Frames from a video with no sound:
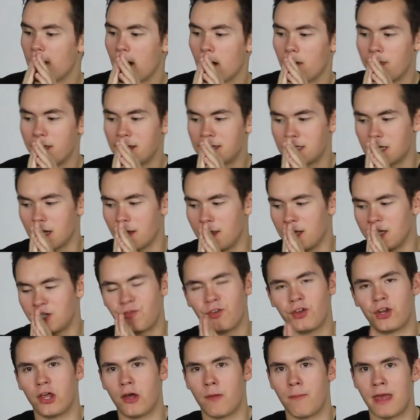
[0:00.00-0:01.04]
Now this this
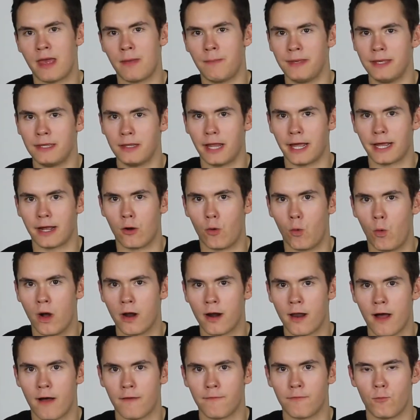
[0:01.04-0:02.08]
video may be like a
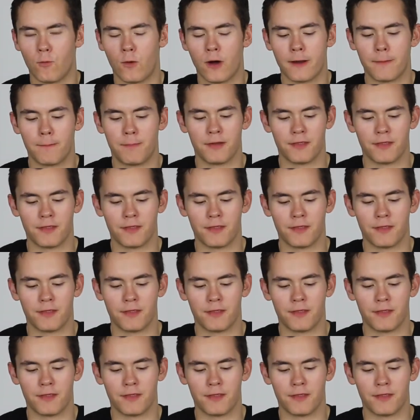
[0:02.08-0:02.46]
one-off one,